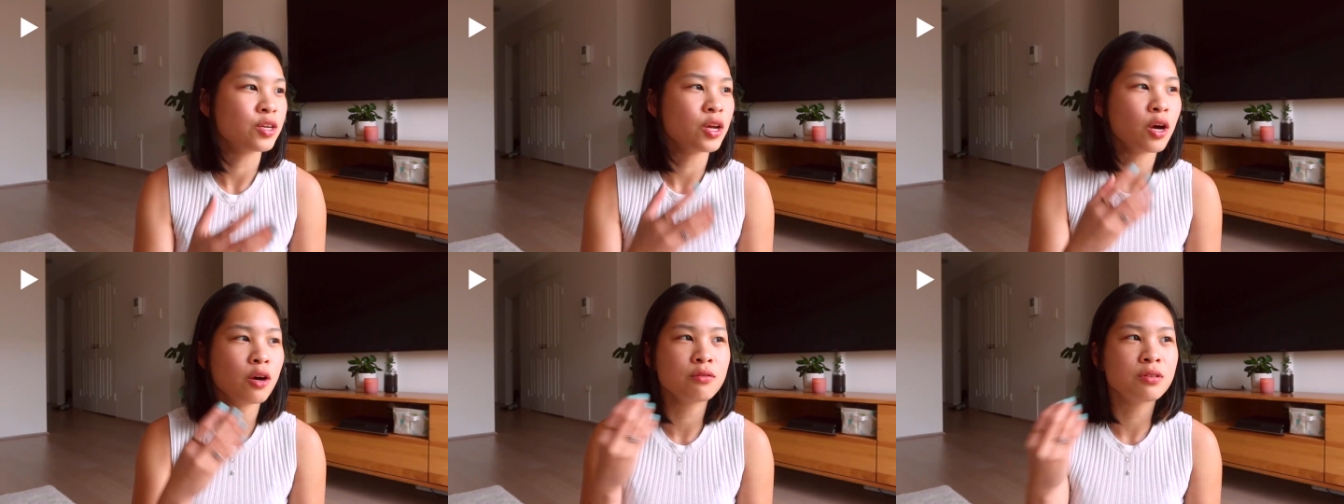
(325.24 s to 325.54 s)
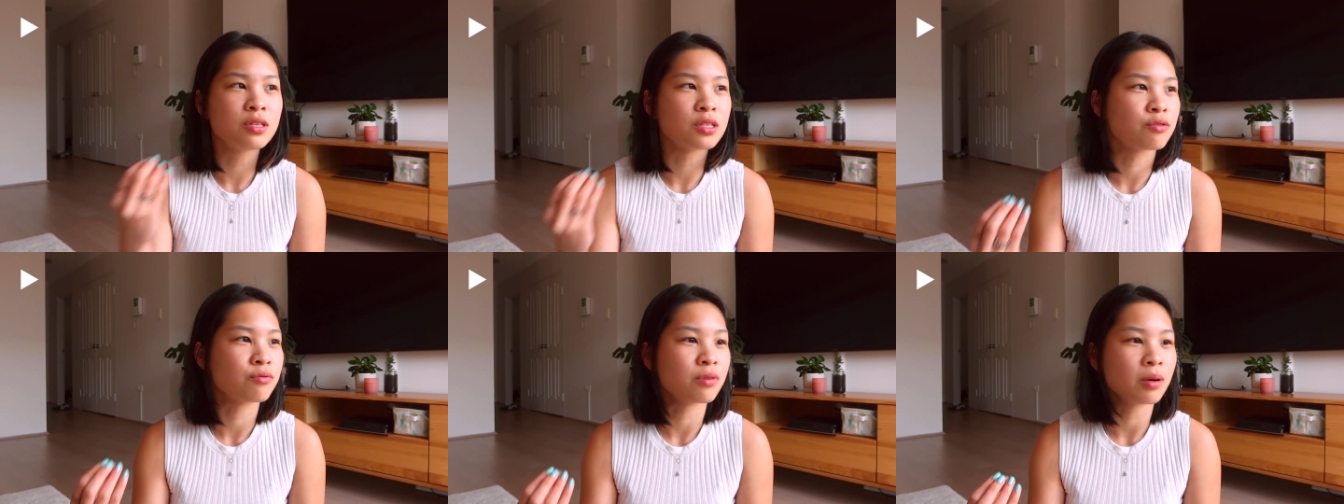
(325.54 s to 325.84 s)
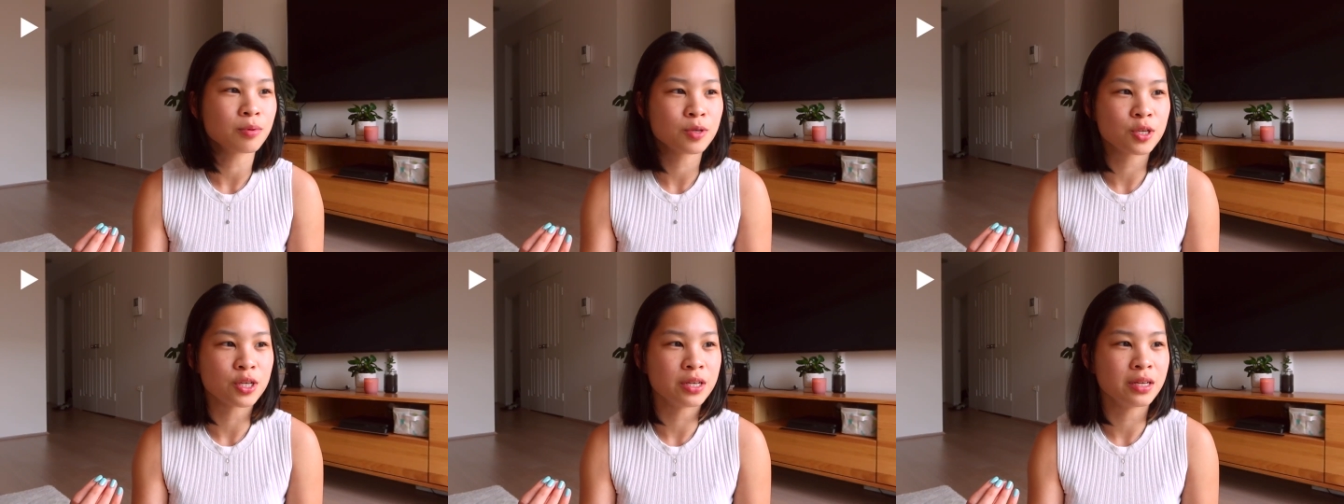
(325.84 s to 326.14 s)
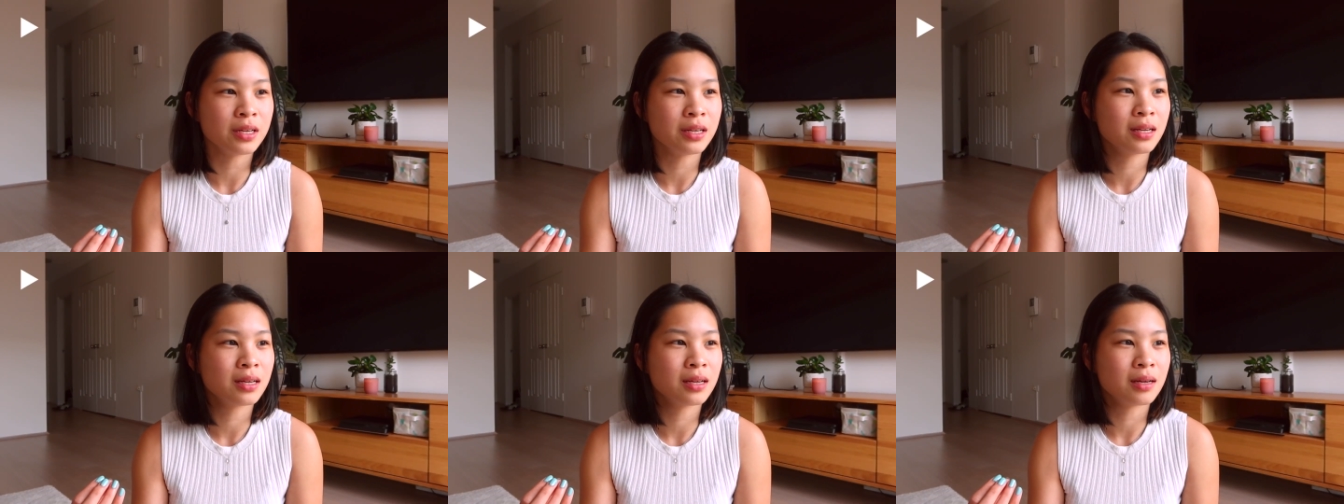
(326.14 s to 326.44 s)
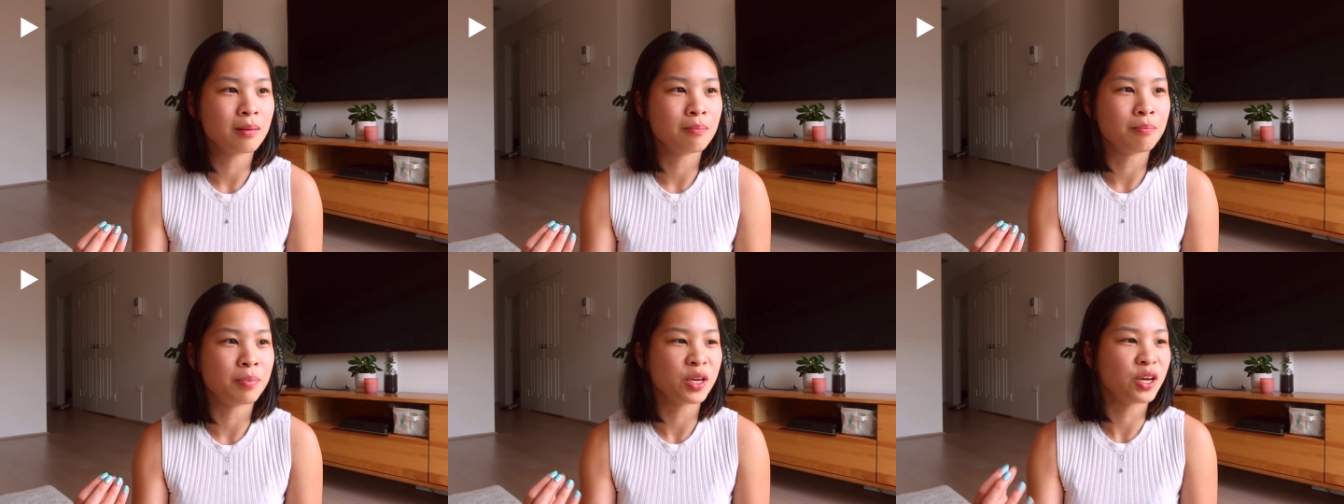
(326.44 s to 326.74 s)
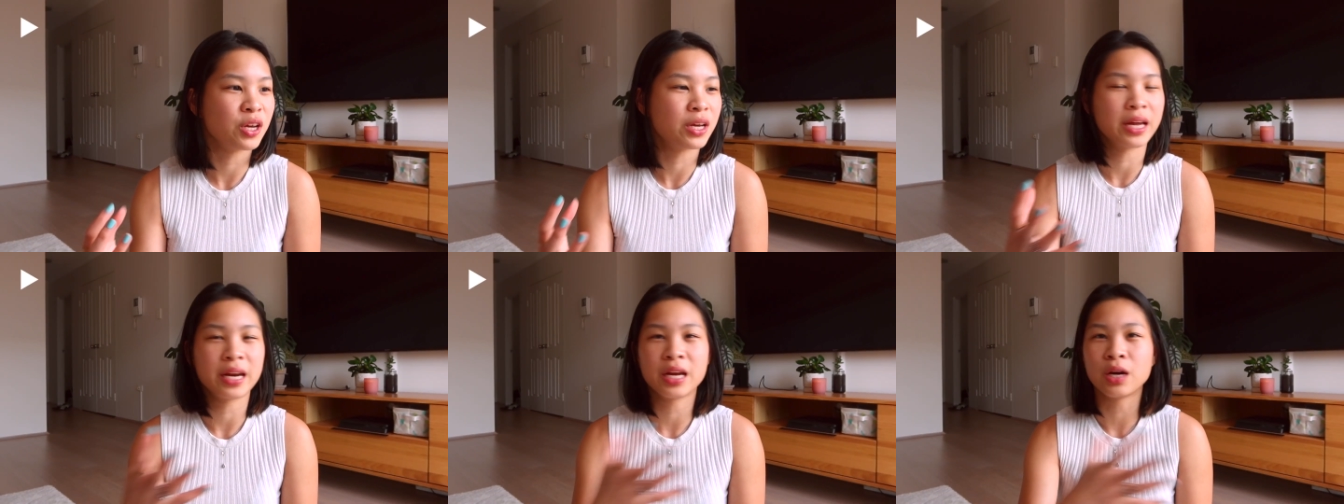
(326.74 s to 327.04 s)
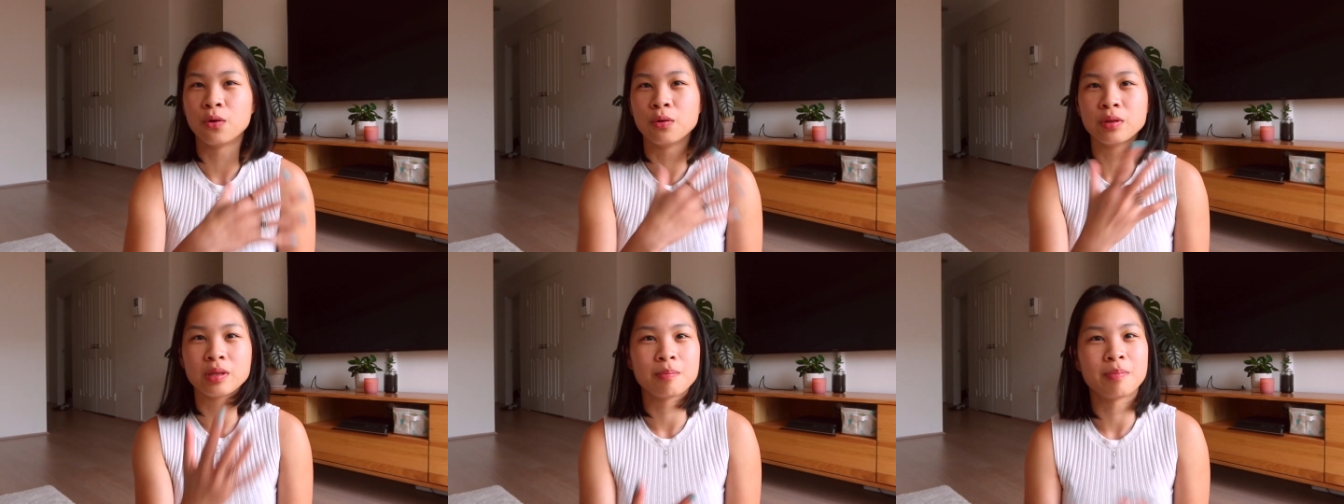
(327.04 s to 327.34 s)
no disruption, but you're getting
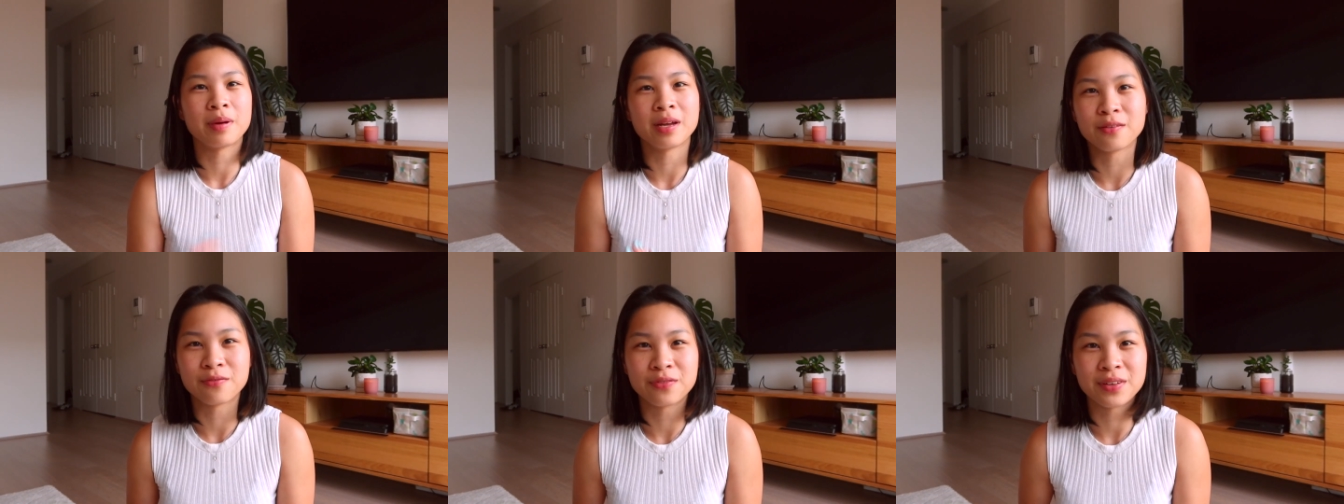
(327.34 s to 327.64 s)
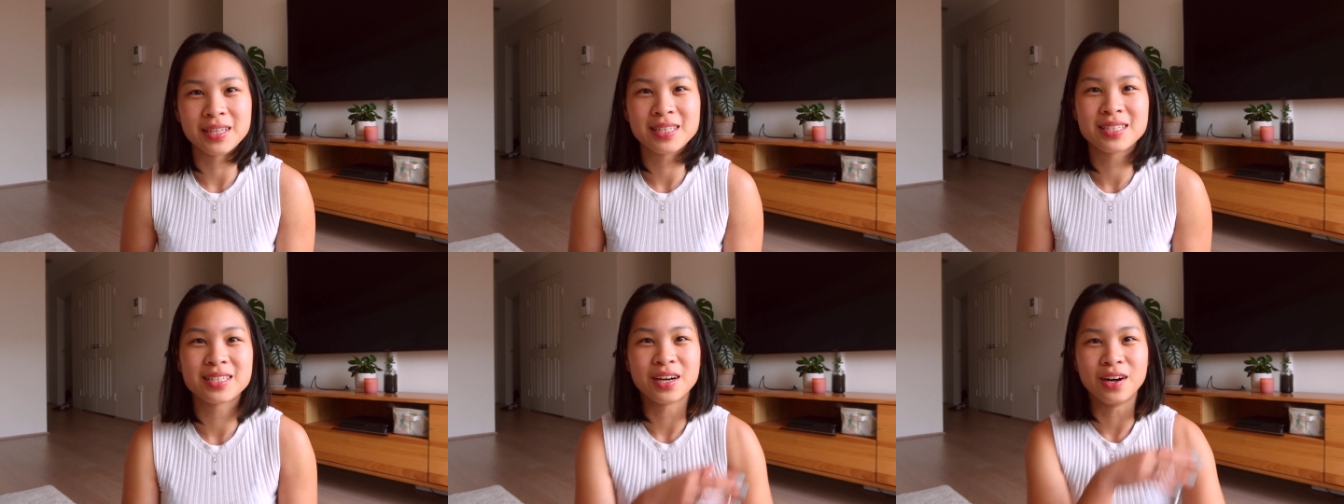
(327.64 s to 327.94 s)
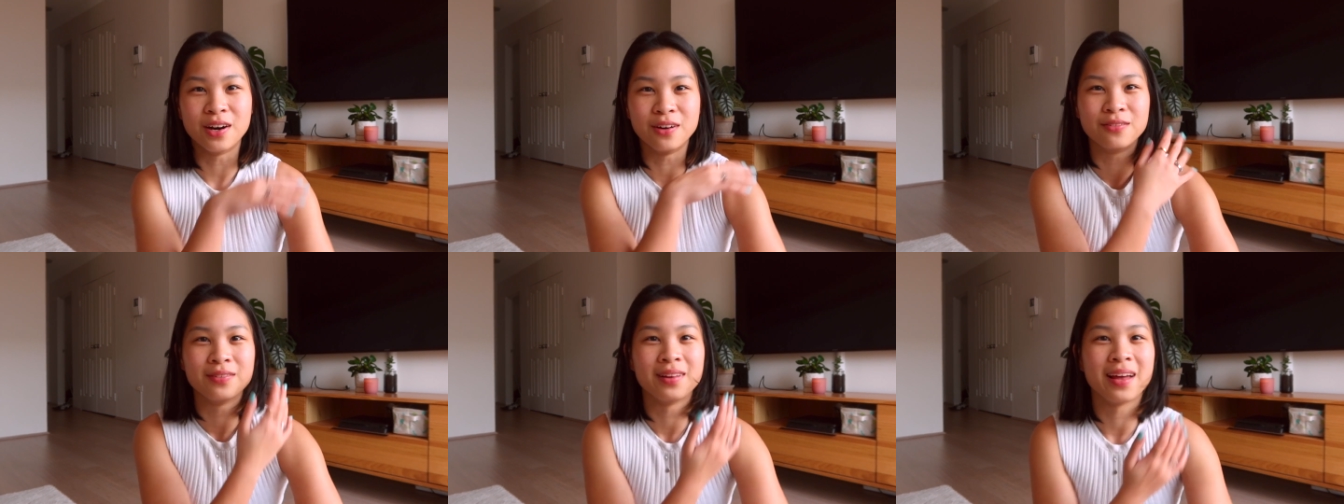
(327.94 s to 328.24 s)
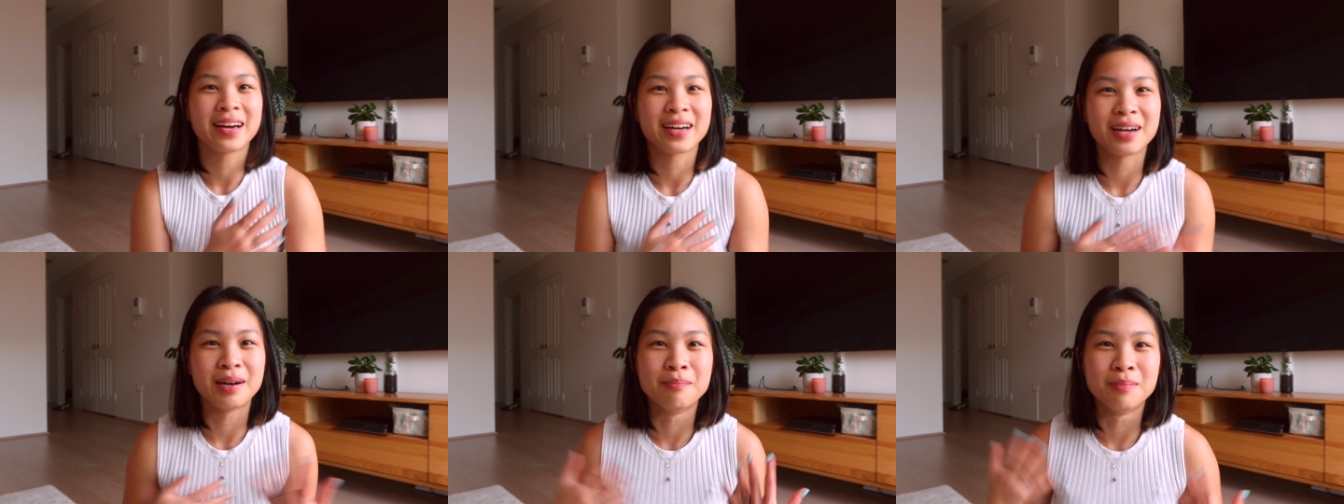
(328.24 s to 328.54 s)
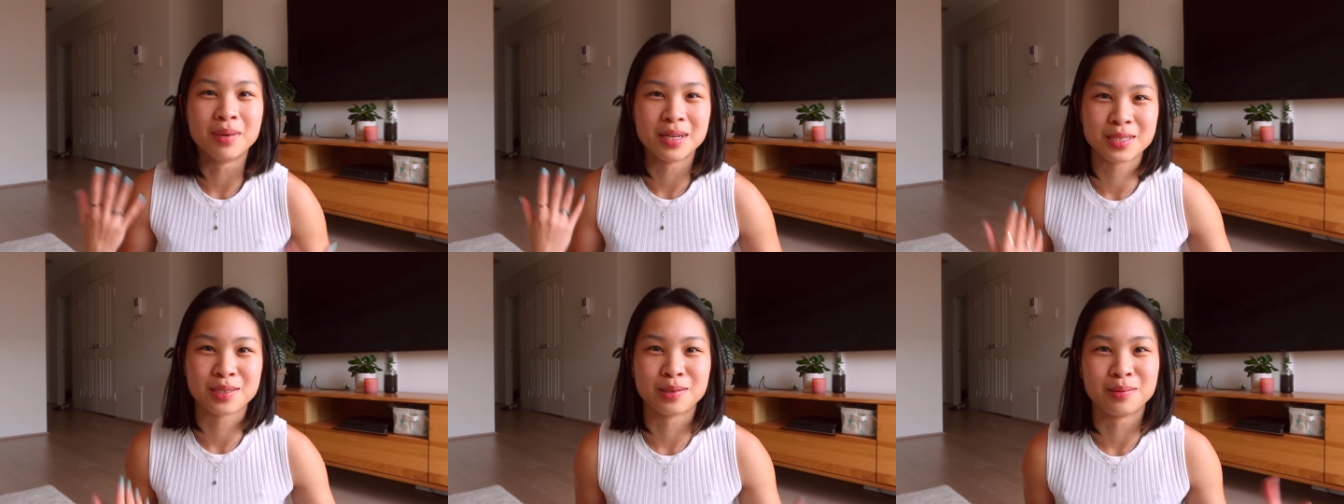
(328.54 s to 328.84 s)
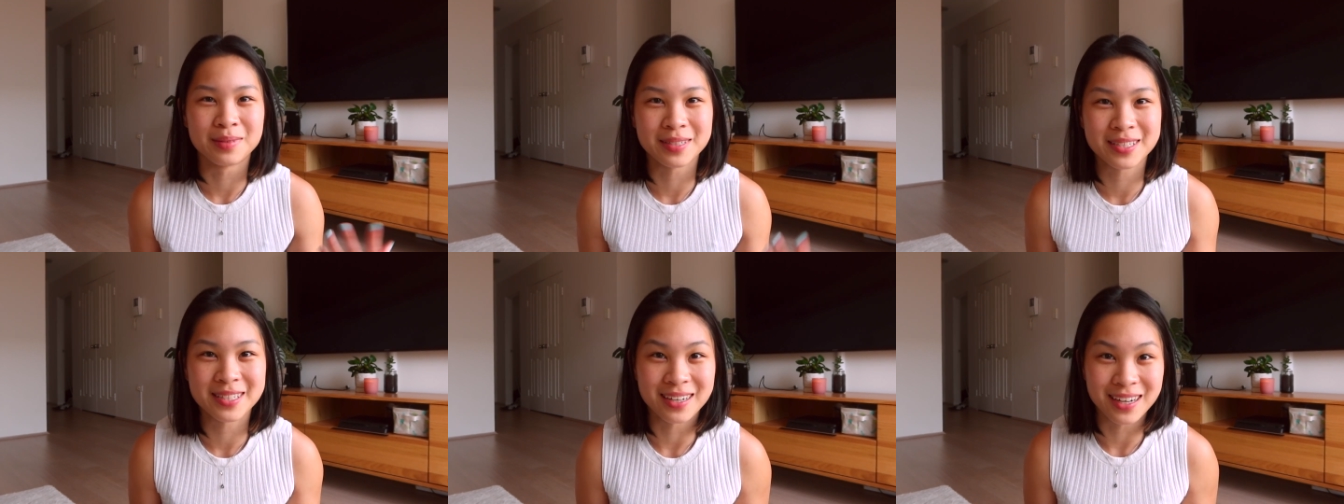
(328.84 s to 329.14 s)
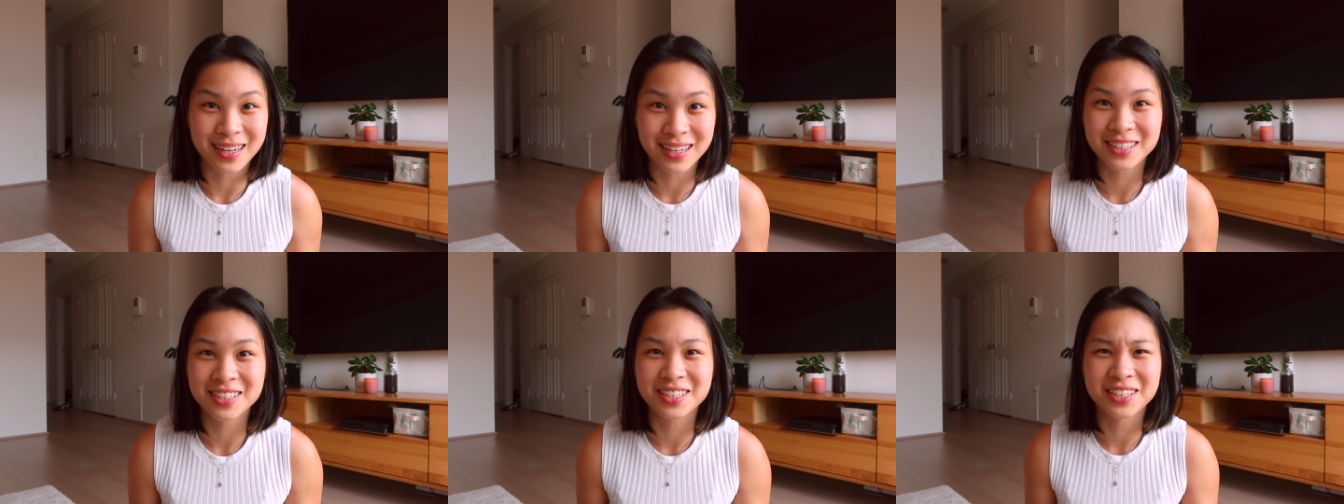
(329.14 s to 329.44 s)
all the benefits of like a muscle
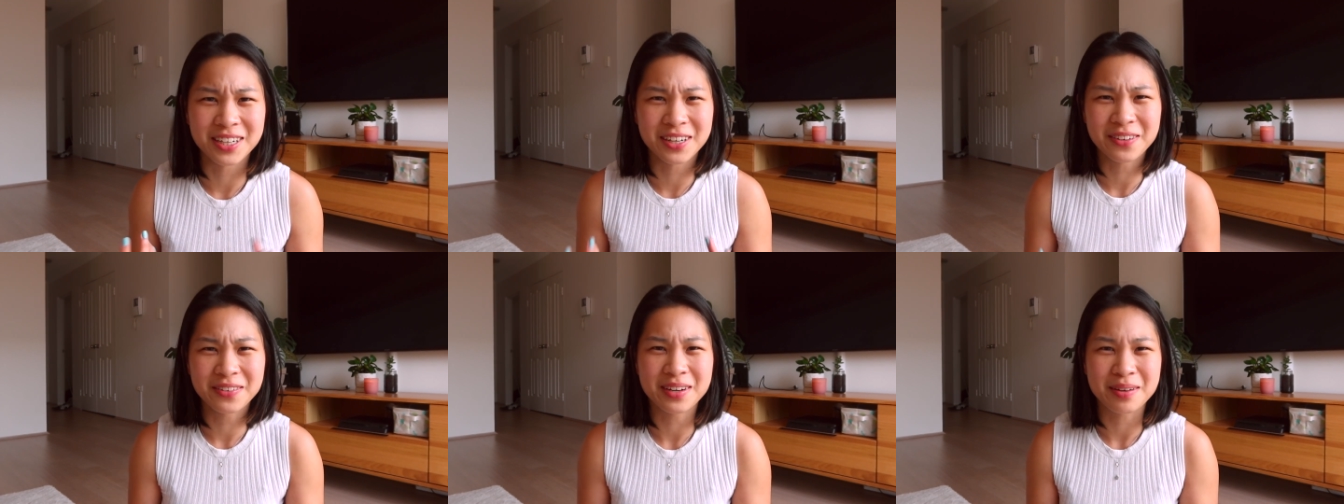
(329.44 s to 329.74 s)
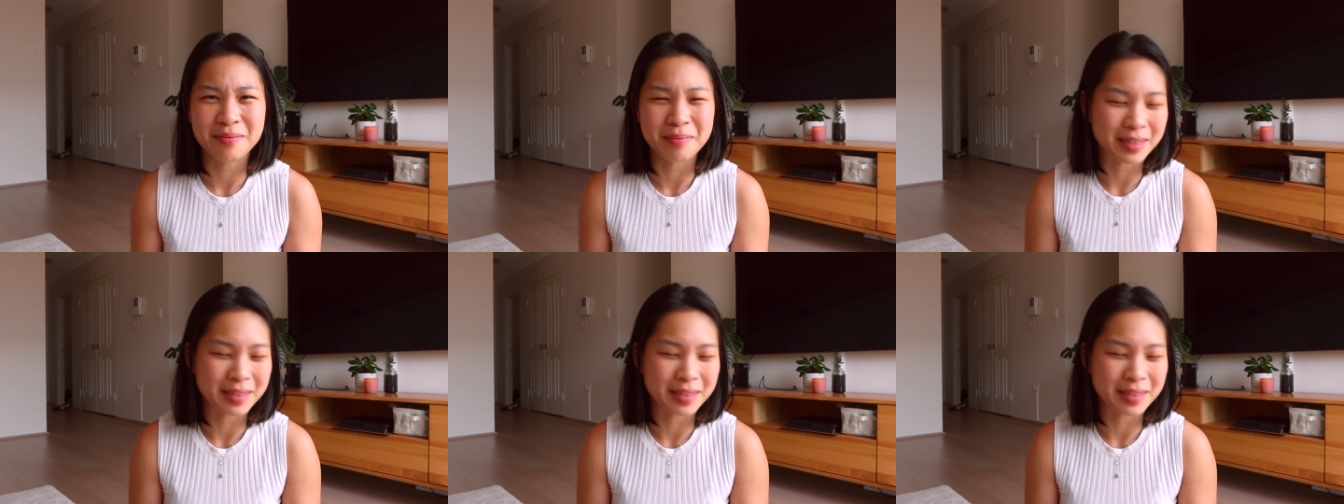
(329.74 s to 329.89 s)
massage, you know what I